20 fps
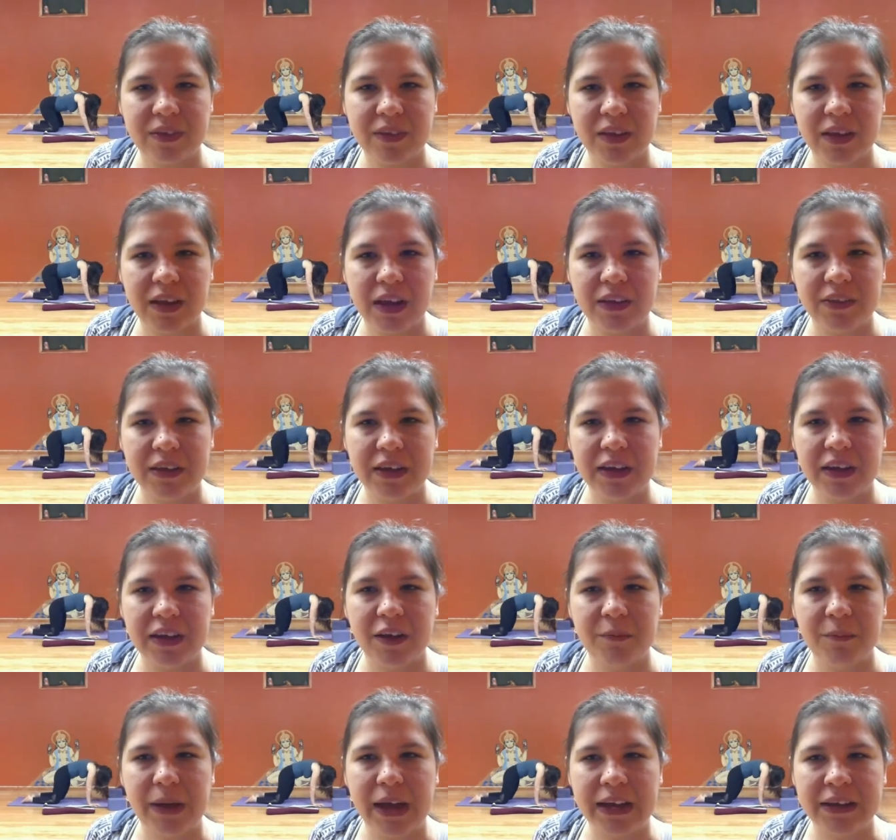And then
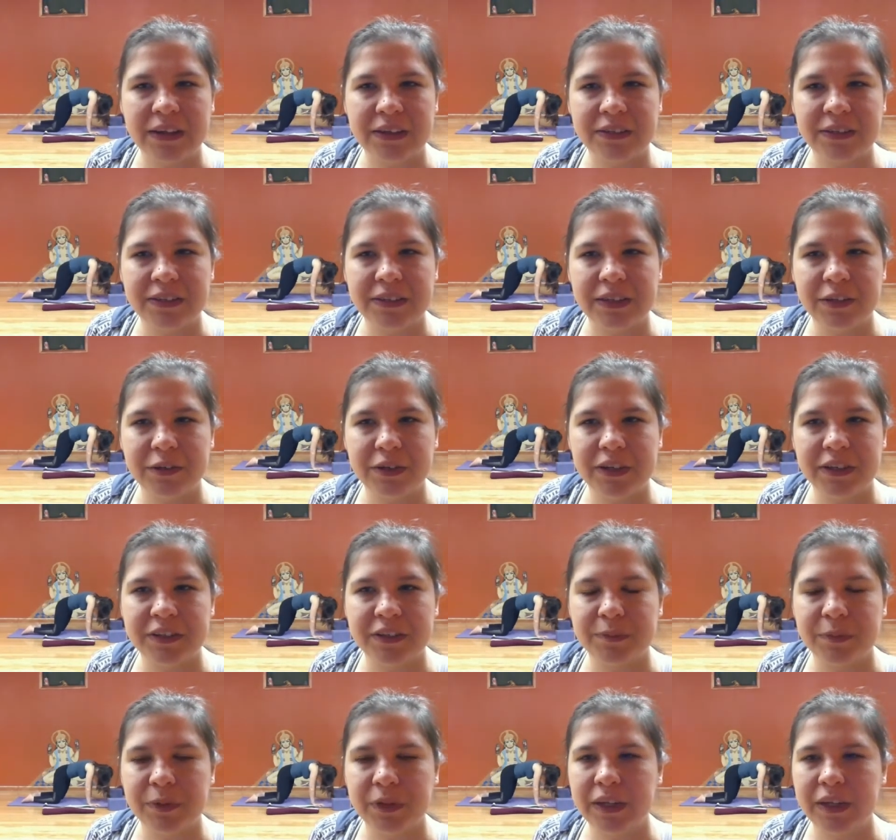come back to stillness,
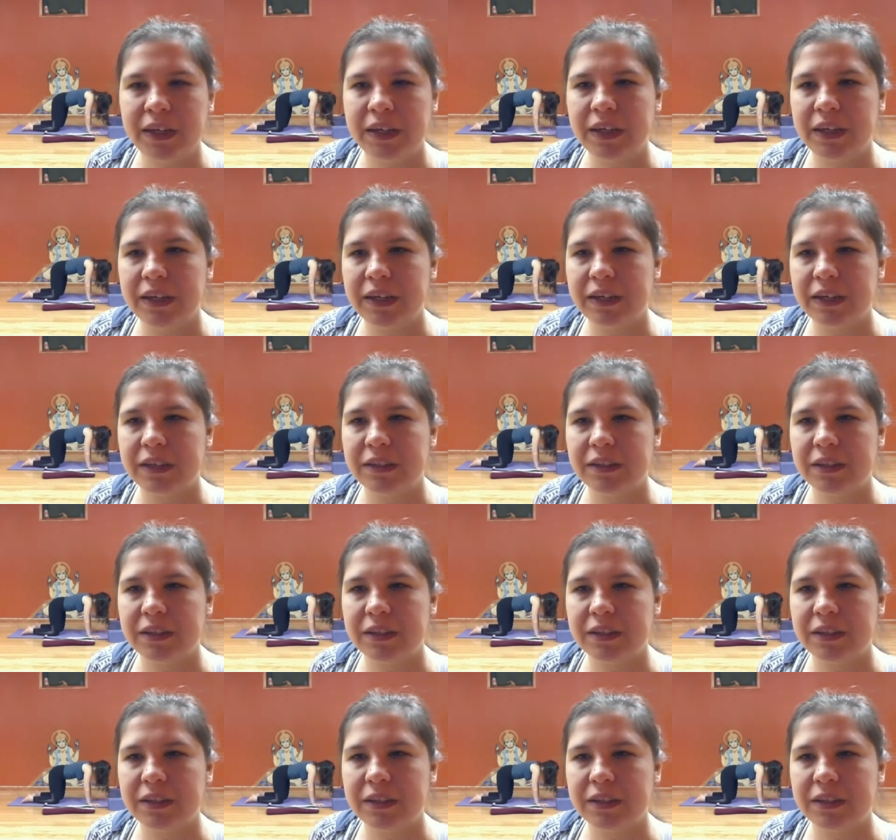please.